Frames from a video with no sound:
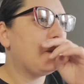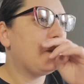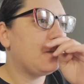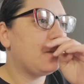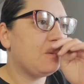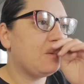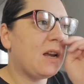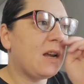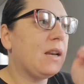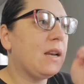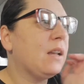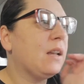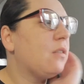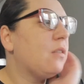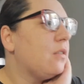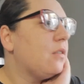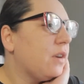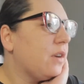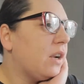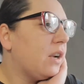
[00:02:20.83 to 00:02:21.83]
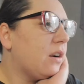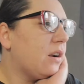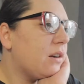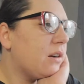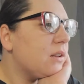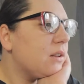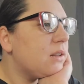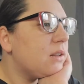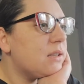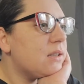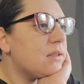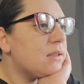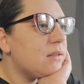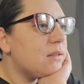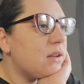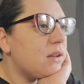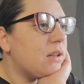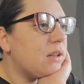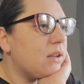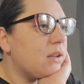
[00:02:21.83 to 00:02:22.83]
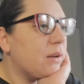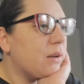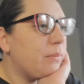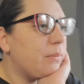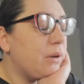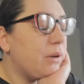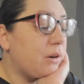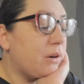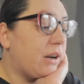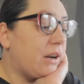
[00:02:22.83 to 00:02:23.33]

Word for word: so I'm trying to get over here into this on the computer.